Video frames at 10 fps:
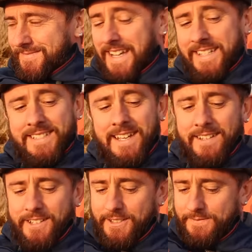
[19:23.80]
Nice day
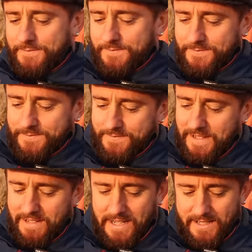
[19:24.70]
though.
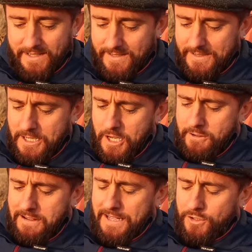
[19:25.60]
Very nice.
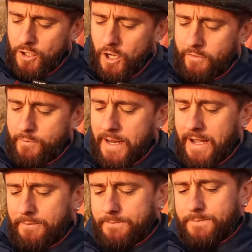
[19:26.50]
Well, that's gone all over me, that.